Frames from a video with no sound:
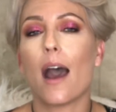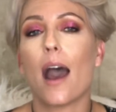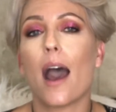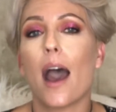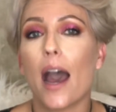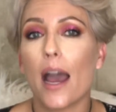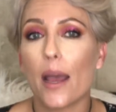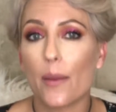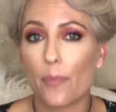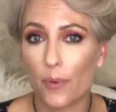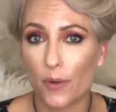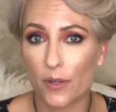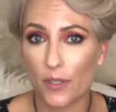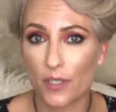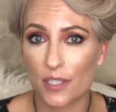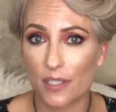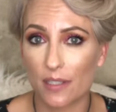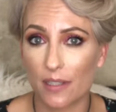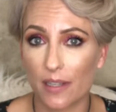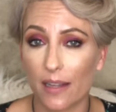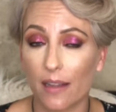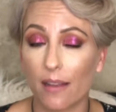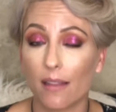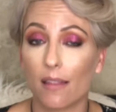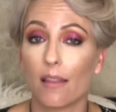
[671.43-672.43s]
I
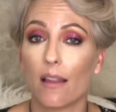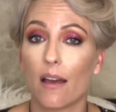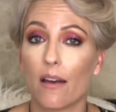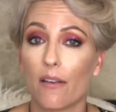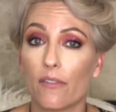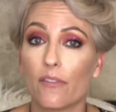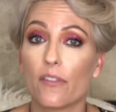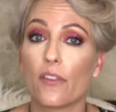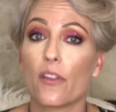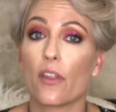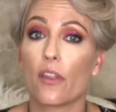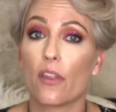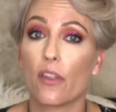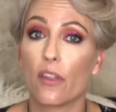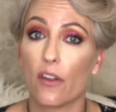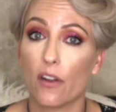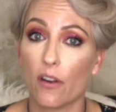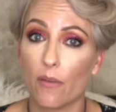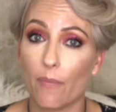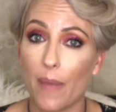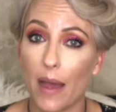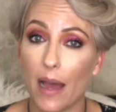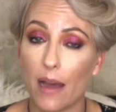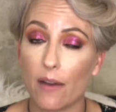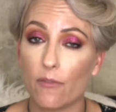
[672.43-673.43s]
personally love
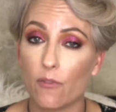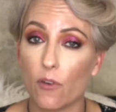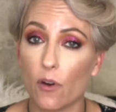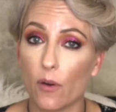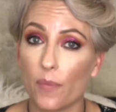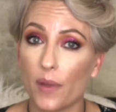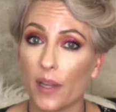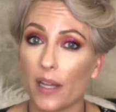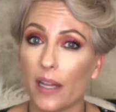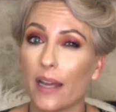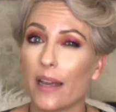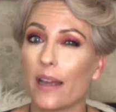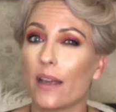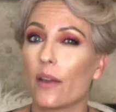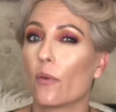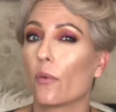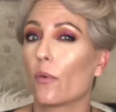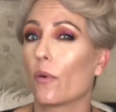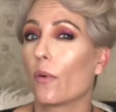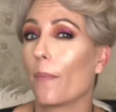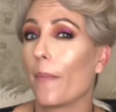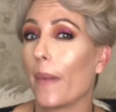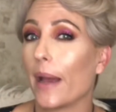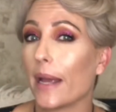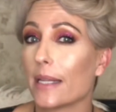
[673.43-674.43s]
their matte formula. It
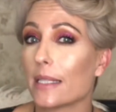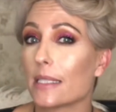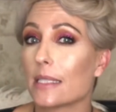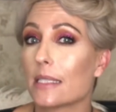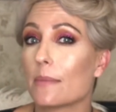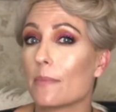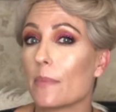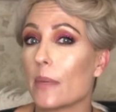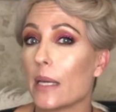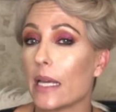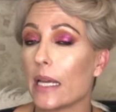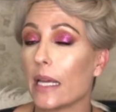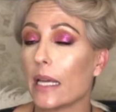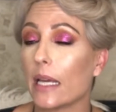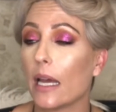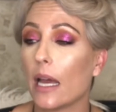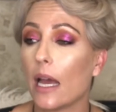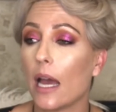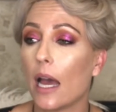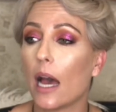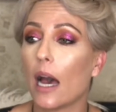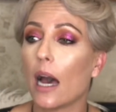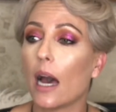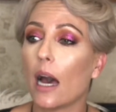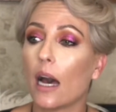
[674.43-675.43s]
reminds me
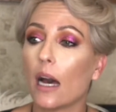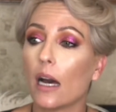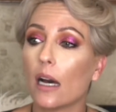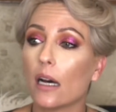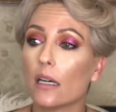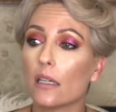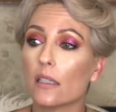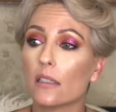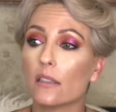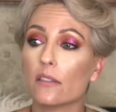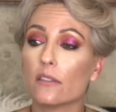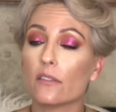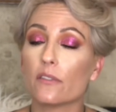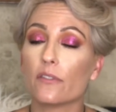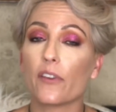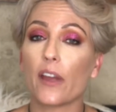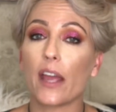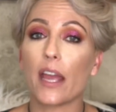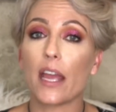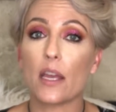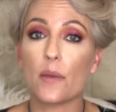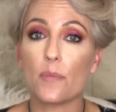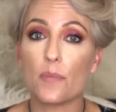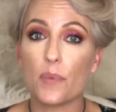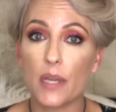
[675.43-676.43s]
of
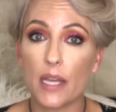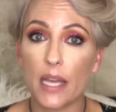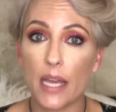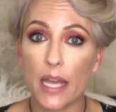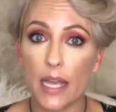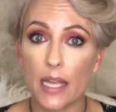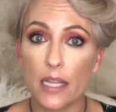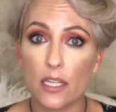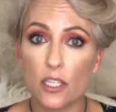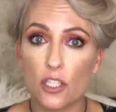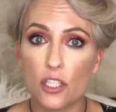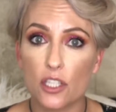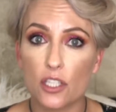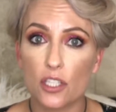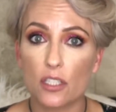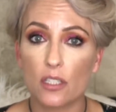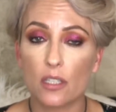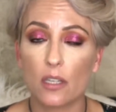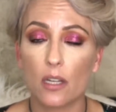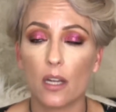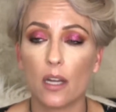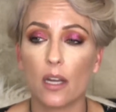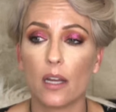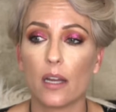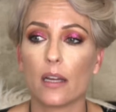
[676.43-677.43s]

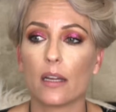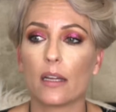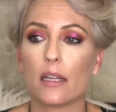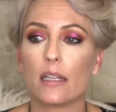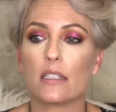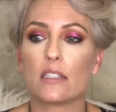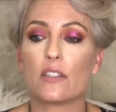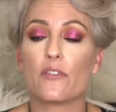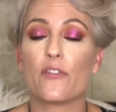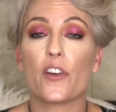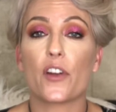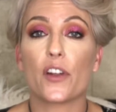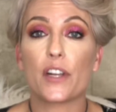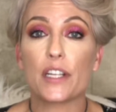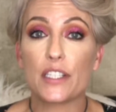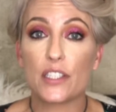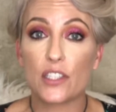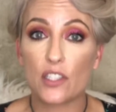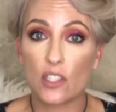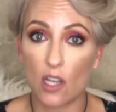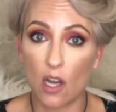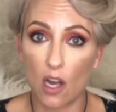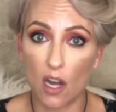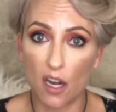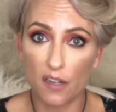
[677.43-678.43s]
ABH. It's very
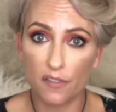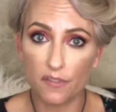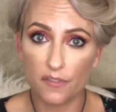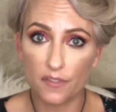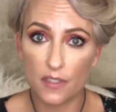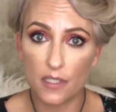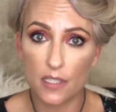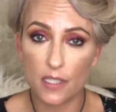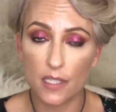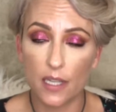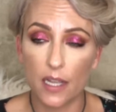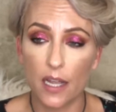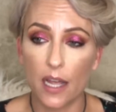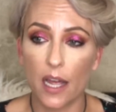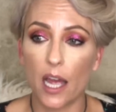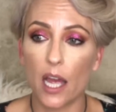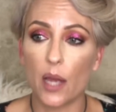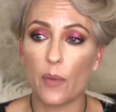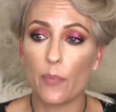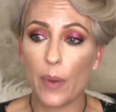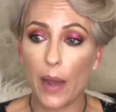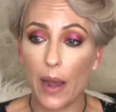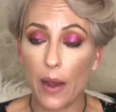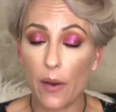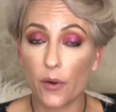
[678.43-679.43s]
soft
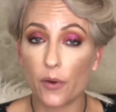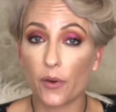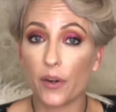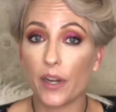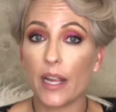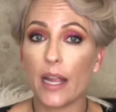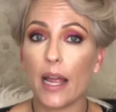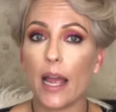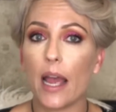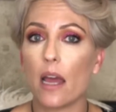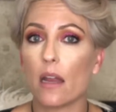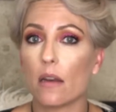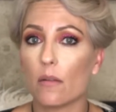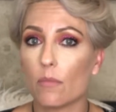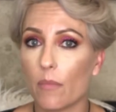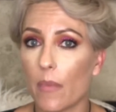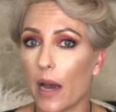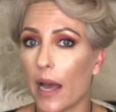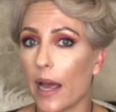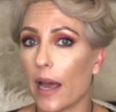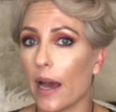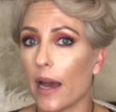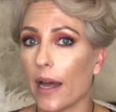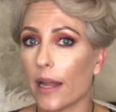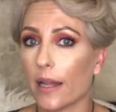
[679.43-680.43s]
and powdery, and
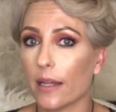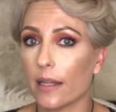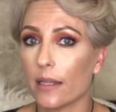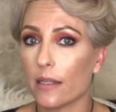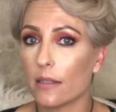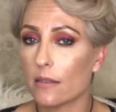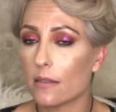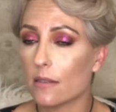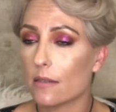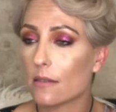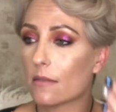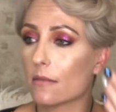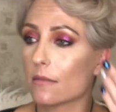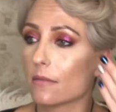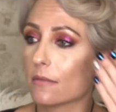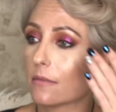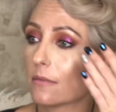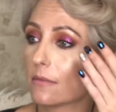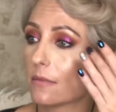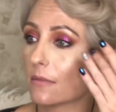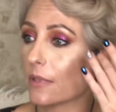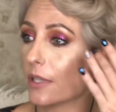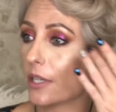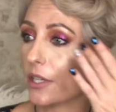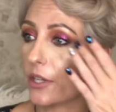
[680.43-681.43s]
my eyelids,
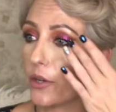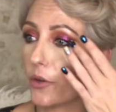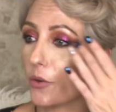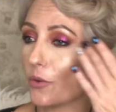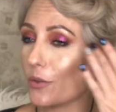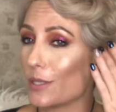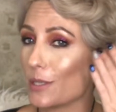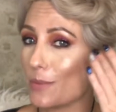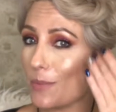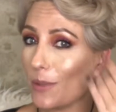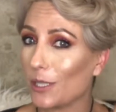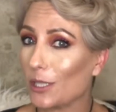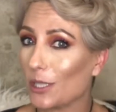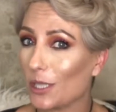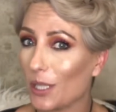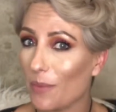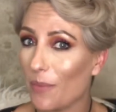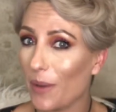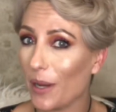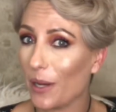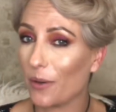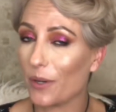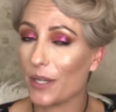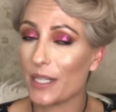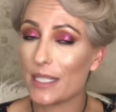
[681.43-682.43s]
you know, especially
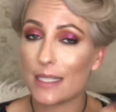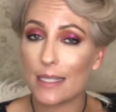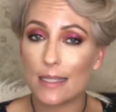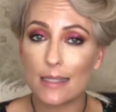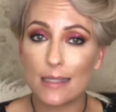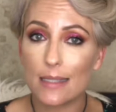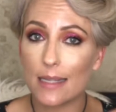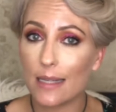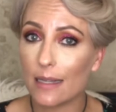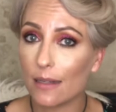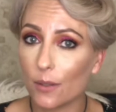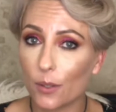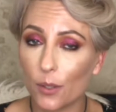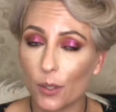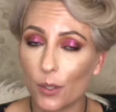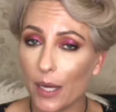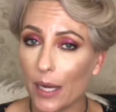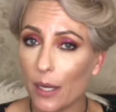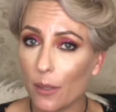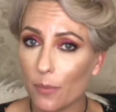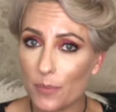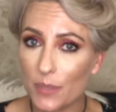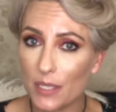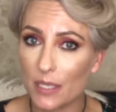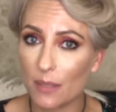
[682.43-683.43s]
my creases, need a little
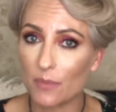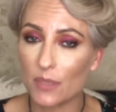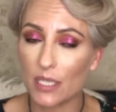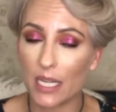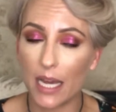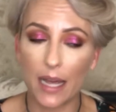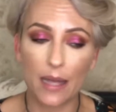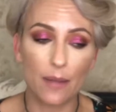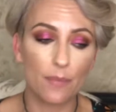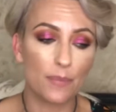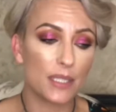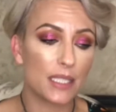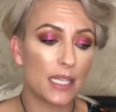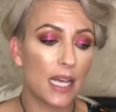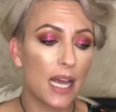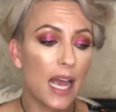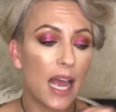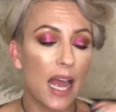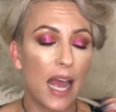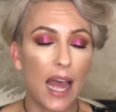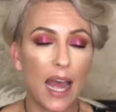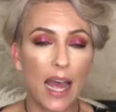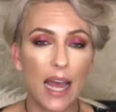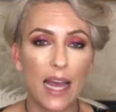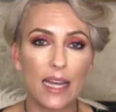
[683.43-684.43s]
help sometimes.
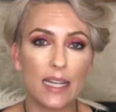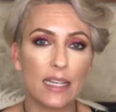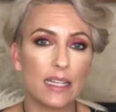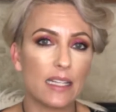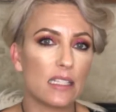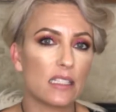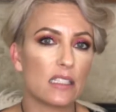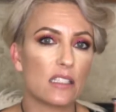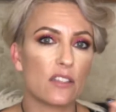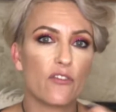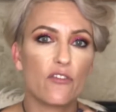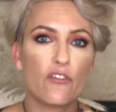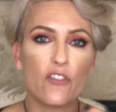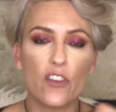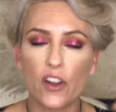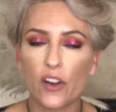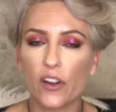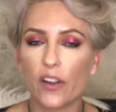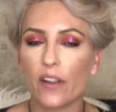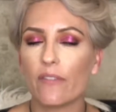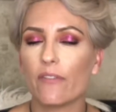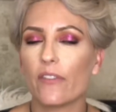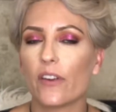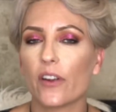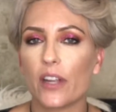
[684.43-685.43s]
And it's
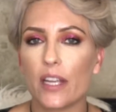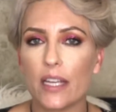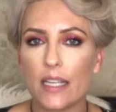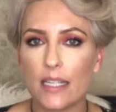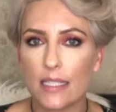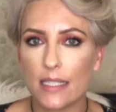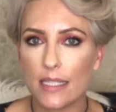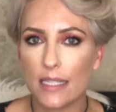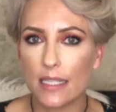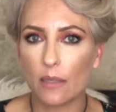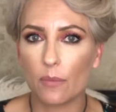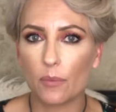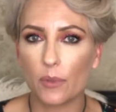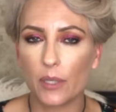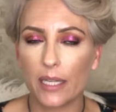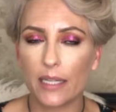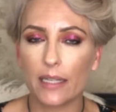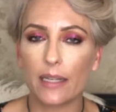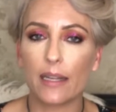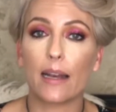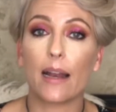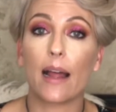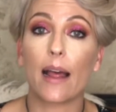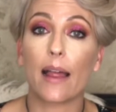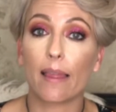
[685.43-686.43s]
very, very easy to
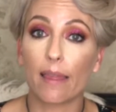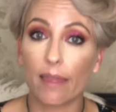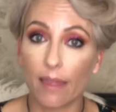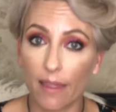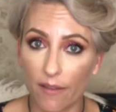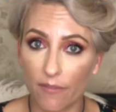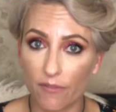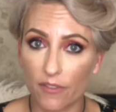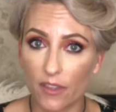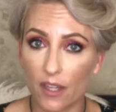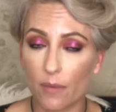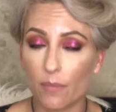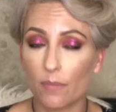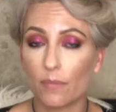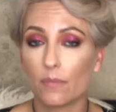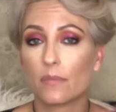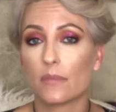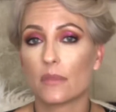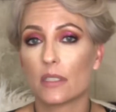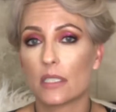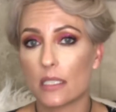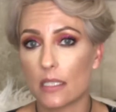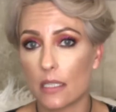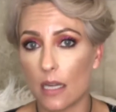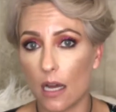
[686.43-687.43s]
blend, and I love them.
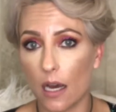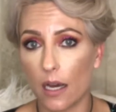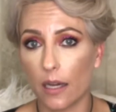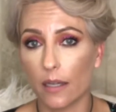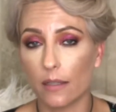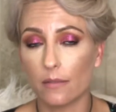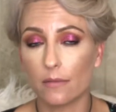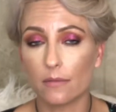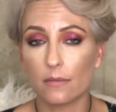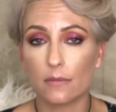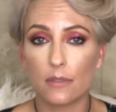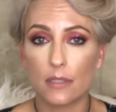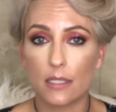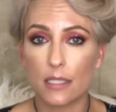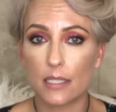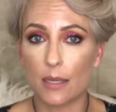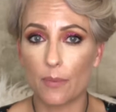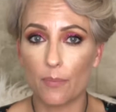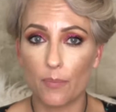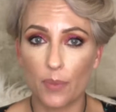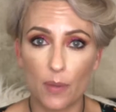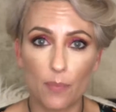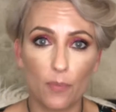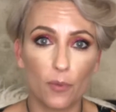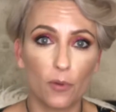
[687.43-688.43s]
It's not,
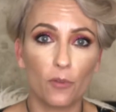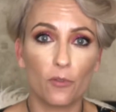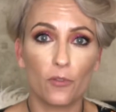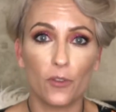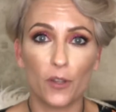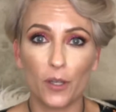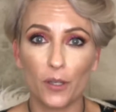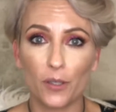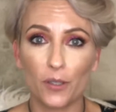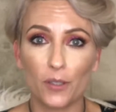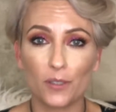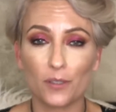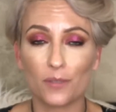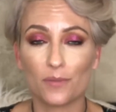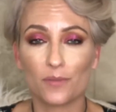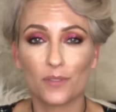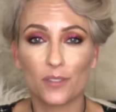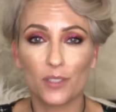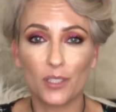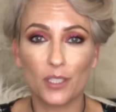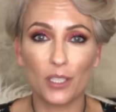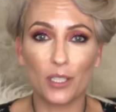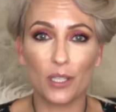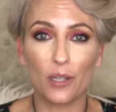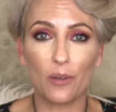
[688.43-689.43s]
some people feel,
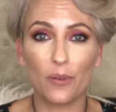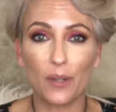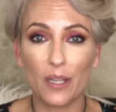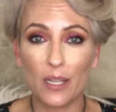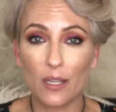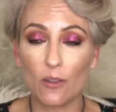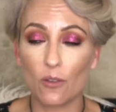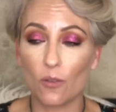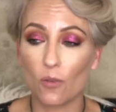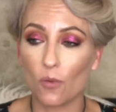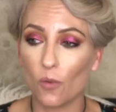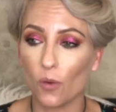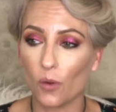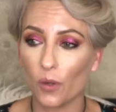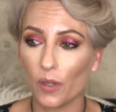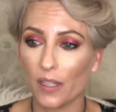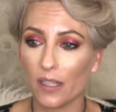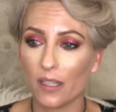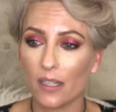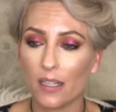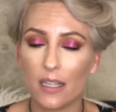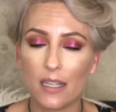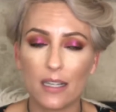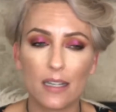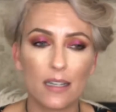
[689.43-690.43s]
you know, either or.